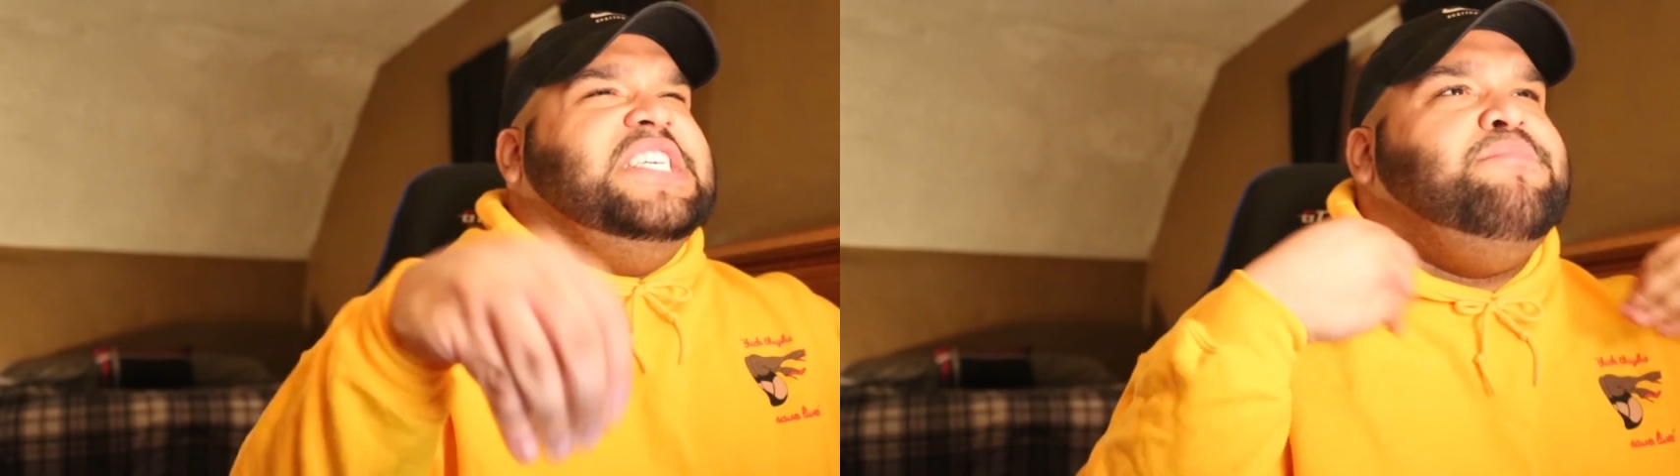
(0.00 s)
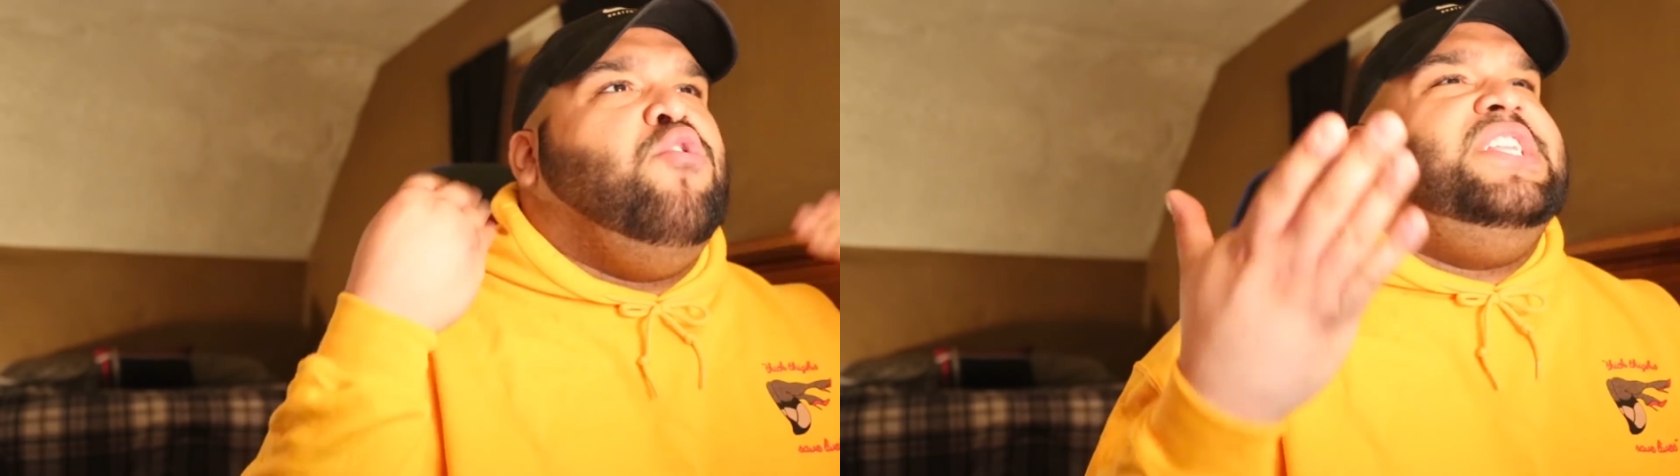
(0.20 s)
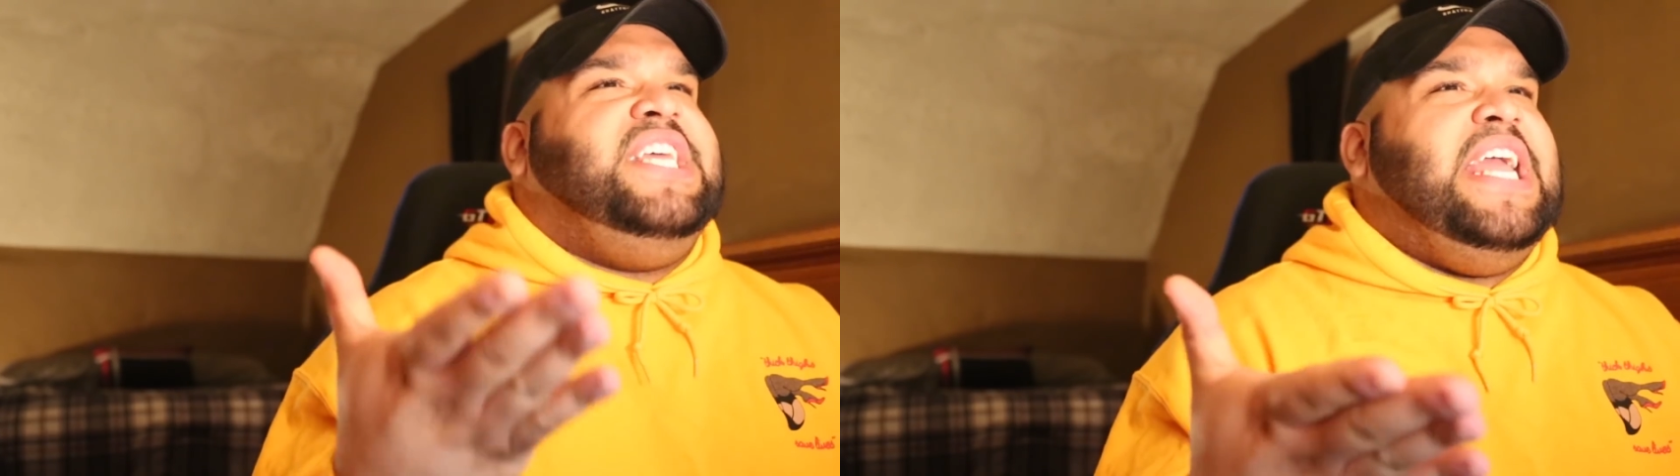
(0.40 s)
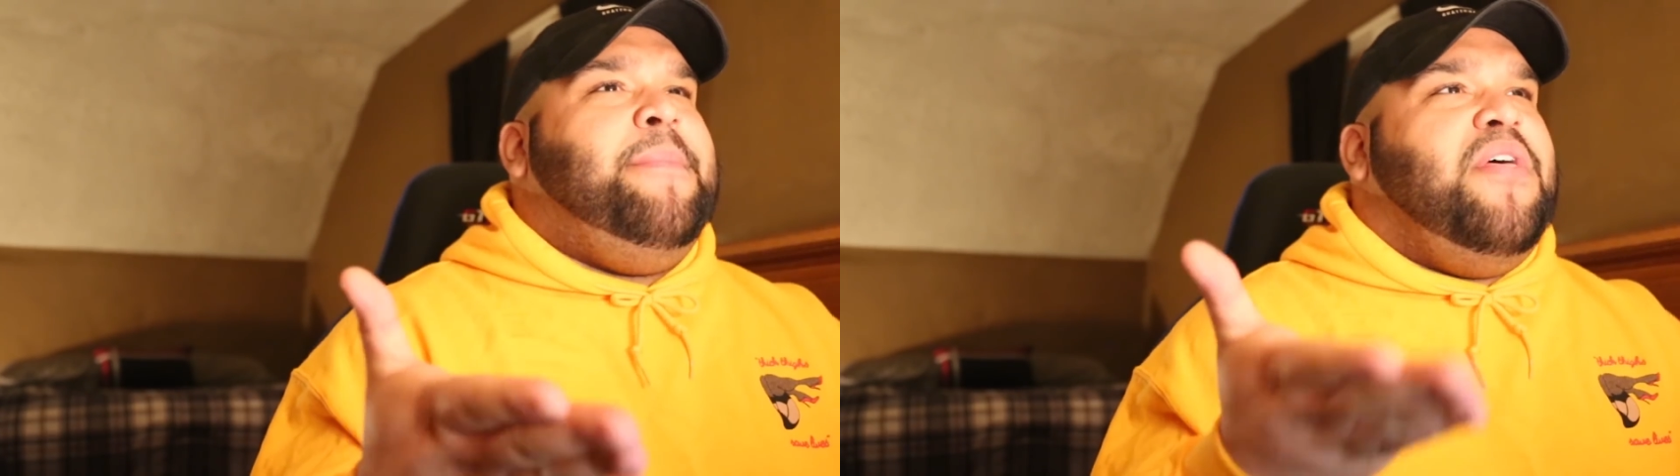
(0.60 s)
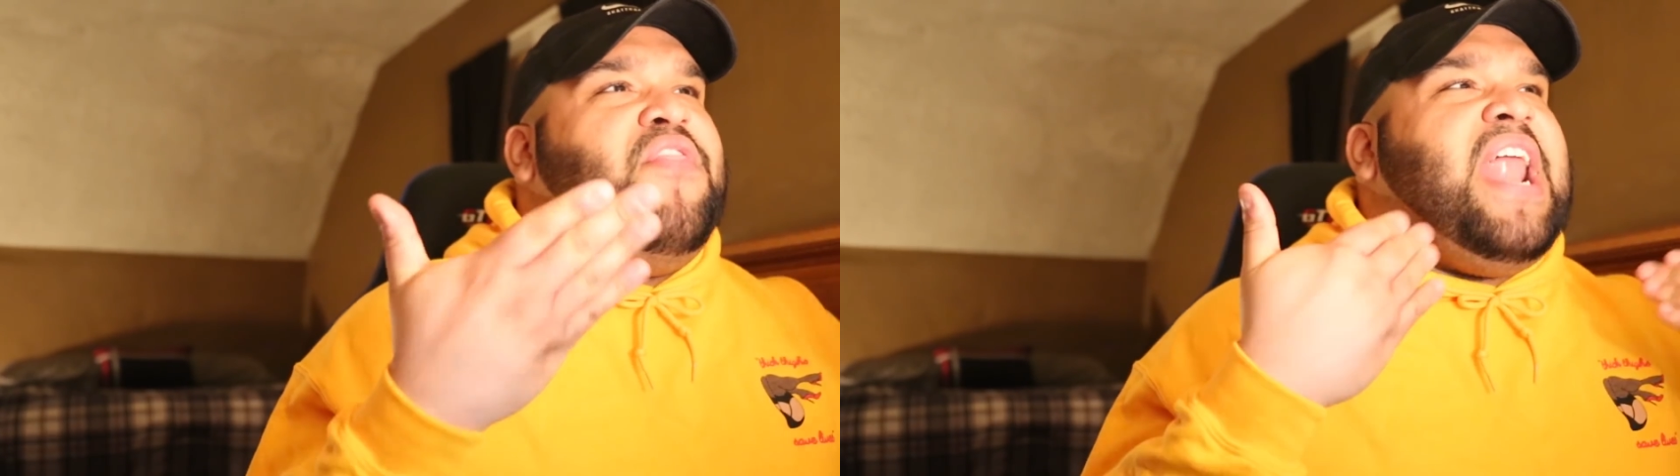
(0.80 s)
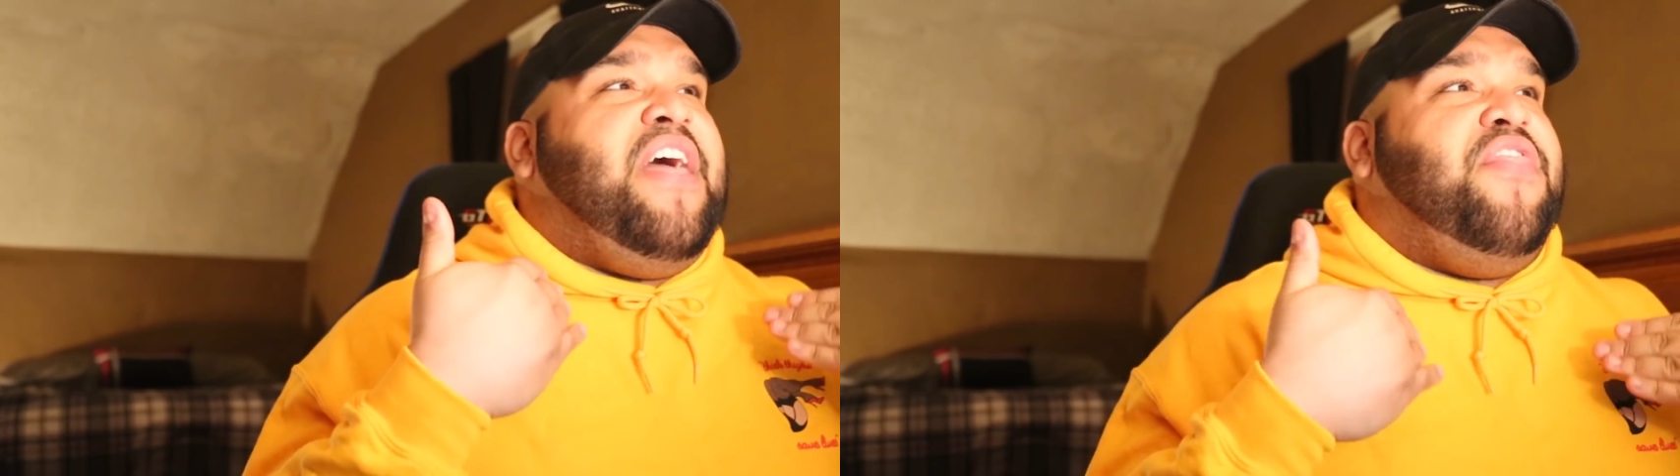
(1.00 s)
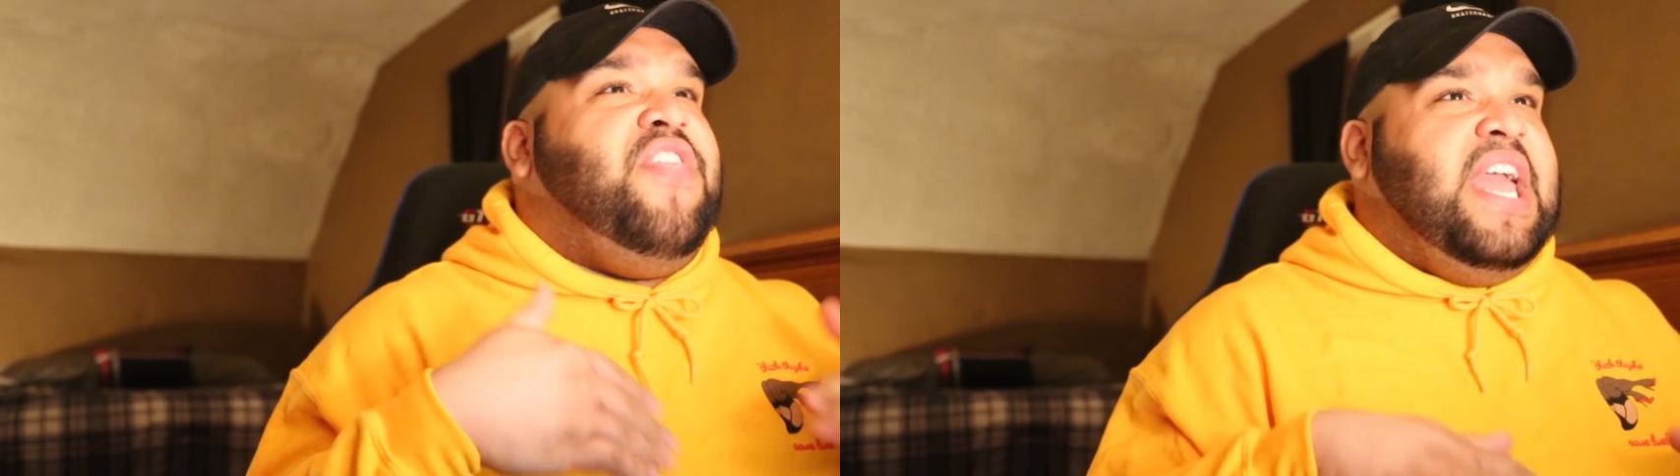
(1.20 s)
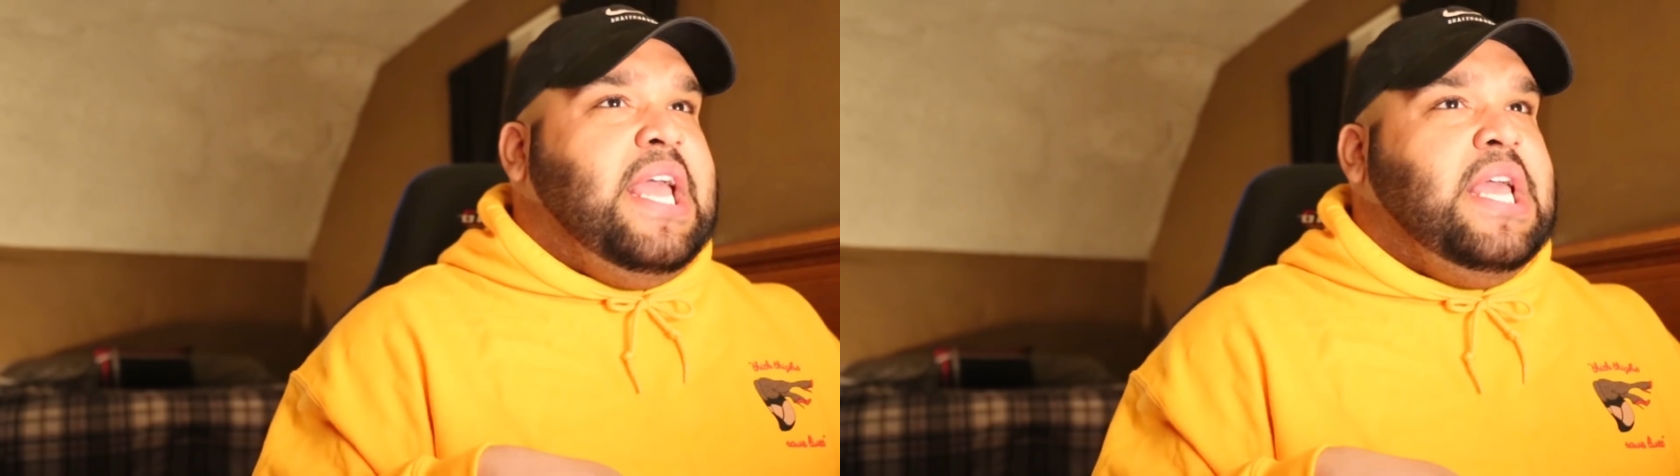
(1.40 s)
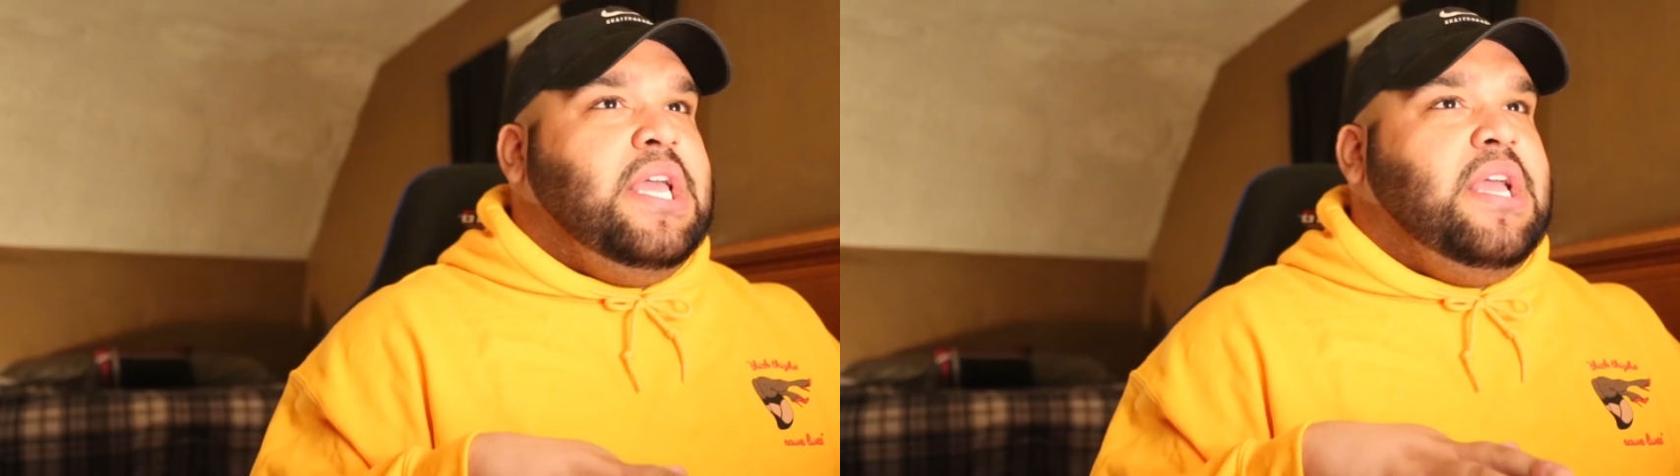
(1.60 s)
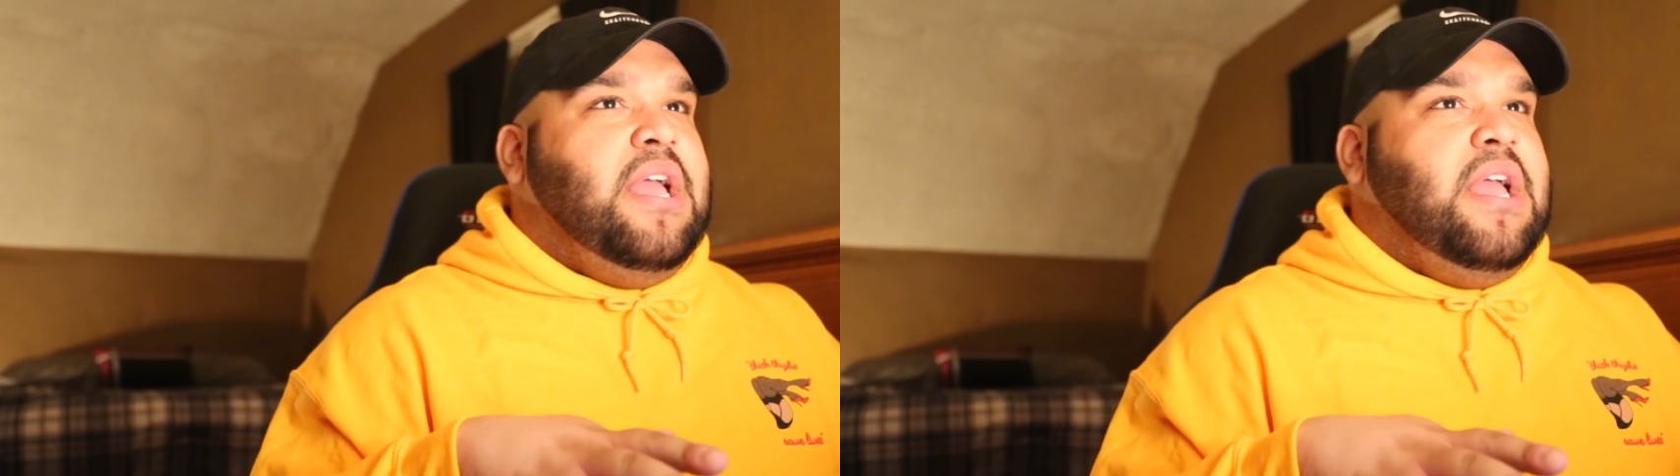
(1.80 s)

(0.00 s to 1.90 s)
more deep than I think